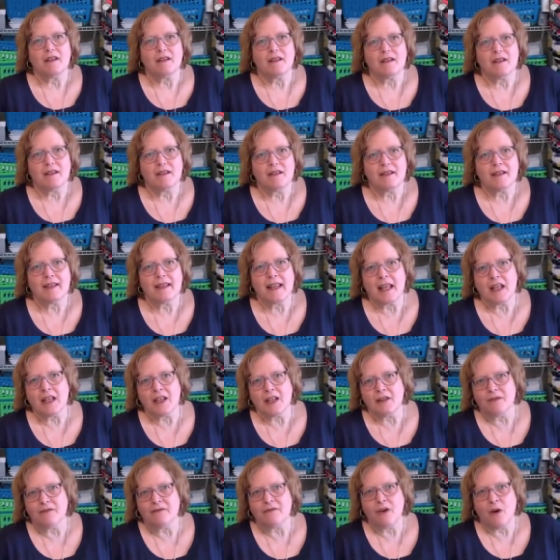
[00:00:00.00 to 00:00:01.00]

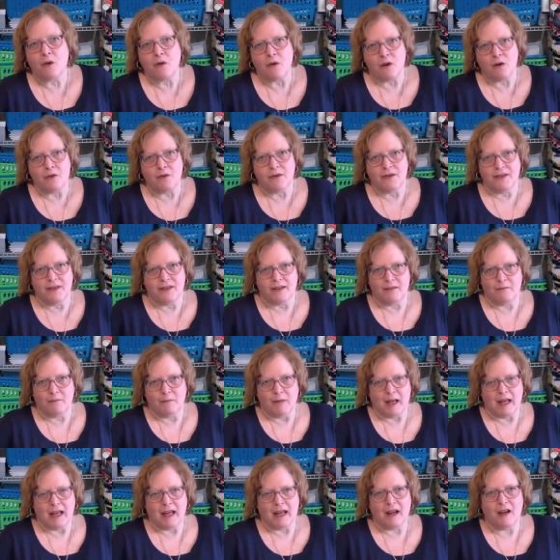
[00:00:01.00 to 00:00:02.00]
sent photos to
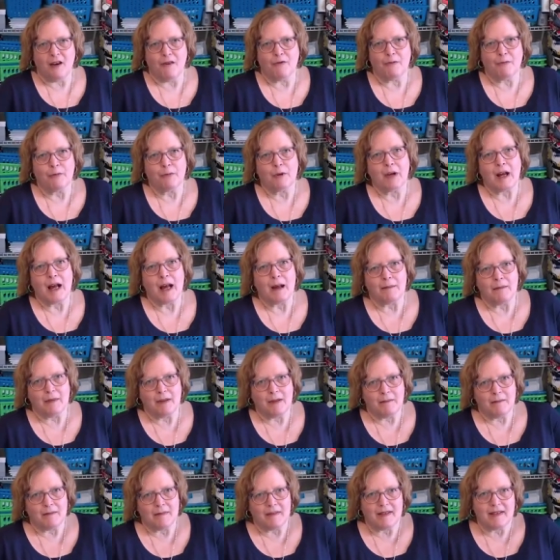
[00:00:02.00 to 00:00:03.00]
me of
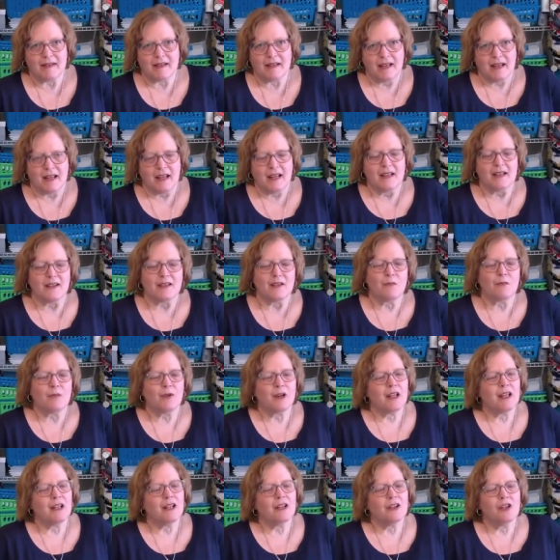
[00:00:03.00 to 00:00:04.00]
problems. So
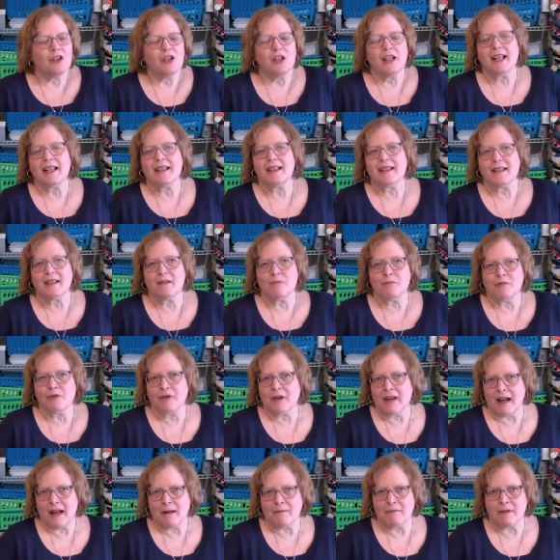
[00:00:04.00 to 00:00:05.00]
we're going to look at some
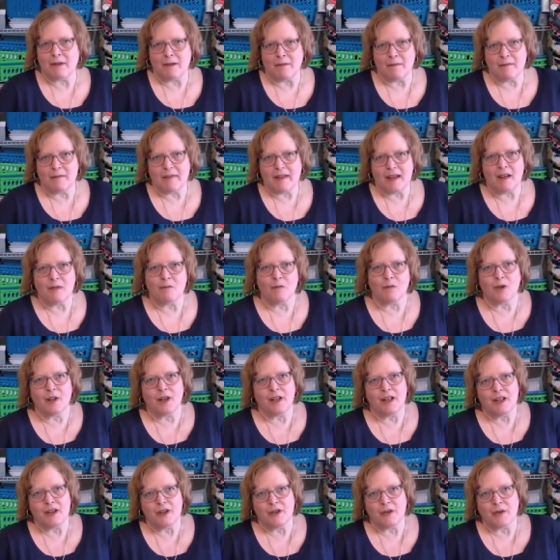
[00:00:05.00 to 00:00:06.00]
problems and we're
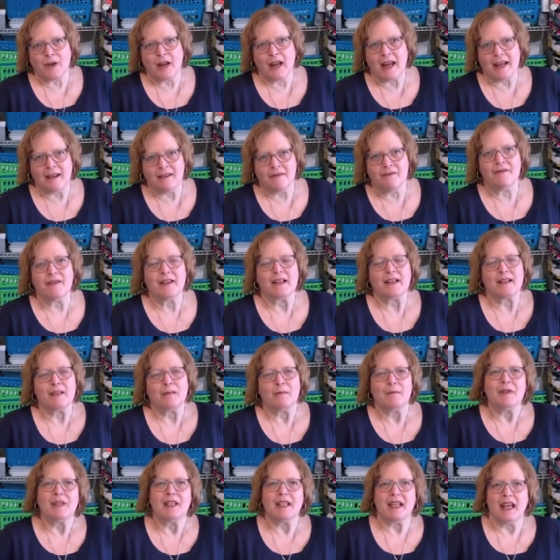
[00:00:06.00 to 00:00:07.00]
going to try and fix
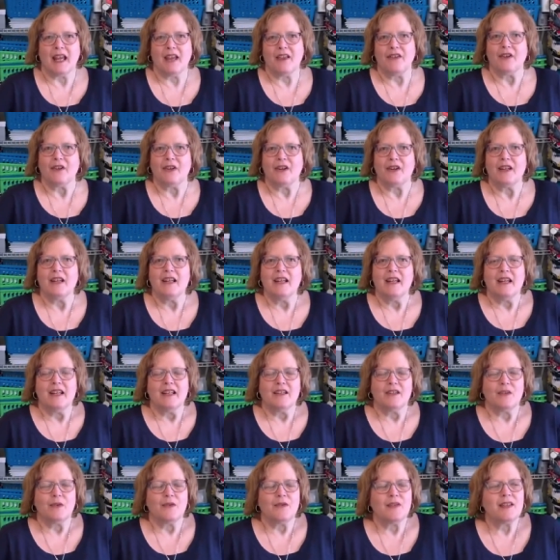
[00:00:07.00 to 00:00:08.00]
them together.
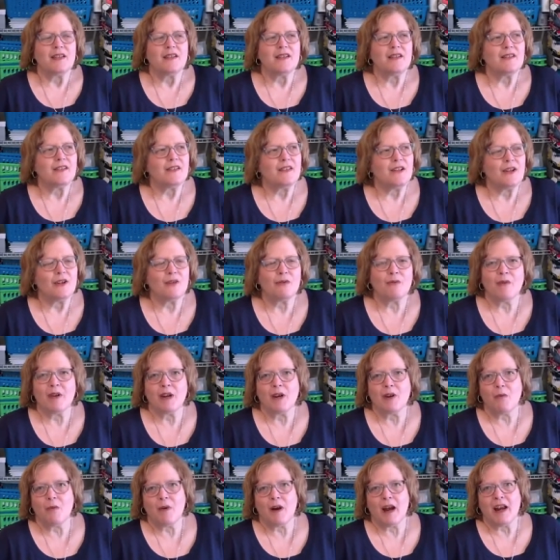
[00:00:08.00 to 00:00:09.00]
So this is going to
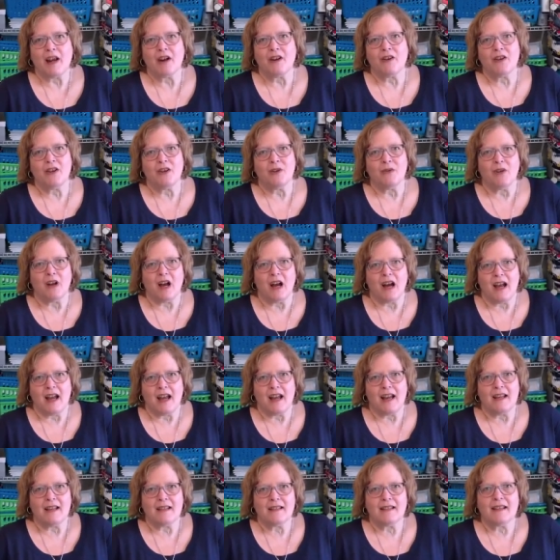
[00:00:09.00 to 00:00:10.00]
require you
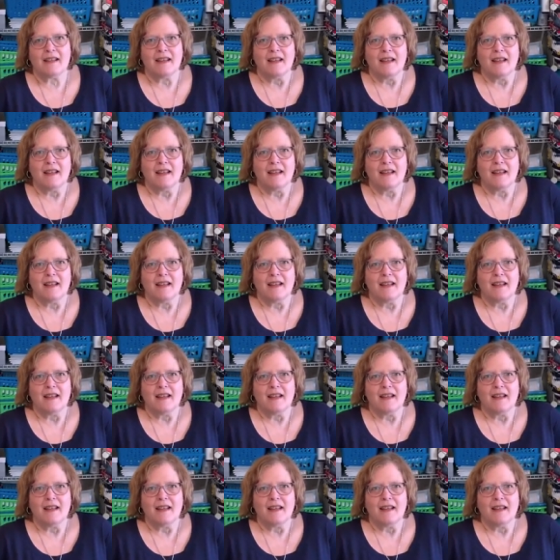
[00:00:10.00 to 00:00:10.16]
guys